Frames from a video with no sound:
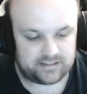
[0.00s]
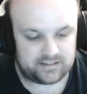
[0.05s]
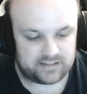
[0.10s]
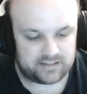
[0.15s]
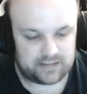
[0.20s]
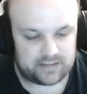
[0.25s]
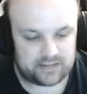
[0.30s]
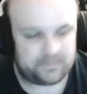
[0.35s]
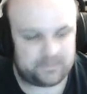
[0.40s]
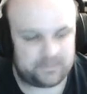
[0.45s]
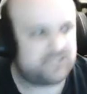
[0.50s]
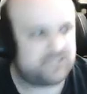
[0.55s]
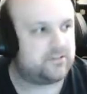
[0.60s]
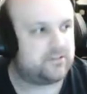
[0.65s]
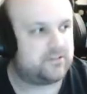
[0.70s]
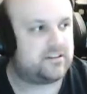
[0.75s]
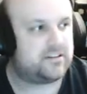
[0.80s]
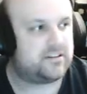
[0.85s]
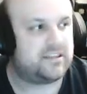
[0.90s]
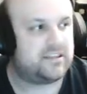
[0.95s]
that'll be sort of
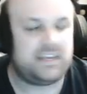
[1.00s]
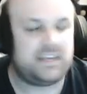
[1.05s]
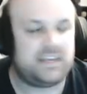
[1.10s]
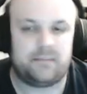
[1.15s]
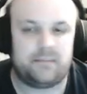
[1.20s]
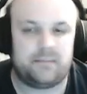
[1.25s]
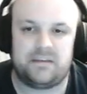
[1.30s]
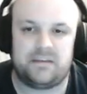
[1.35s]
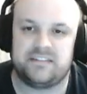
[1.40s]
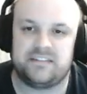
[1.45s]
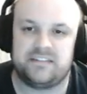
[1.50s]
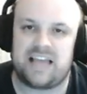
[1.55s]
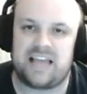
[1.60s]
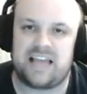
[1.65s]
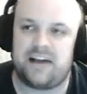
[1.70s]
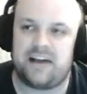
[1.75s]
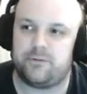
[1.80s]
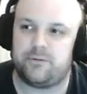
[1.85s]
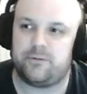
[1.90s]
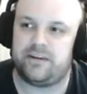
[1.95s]
the theme, is how
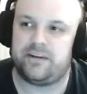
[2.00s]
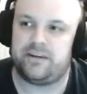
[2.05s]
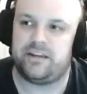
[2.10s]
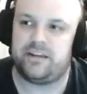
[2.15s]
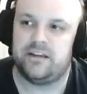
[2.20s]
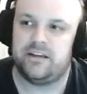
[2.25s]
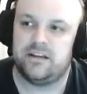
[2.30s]
do we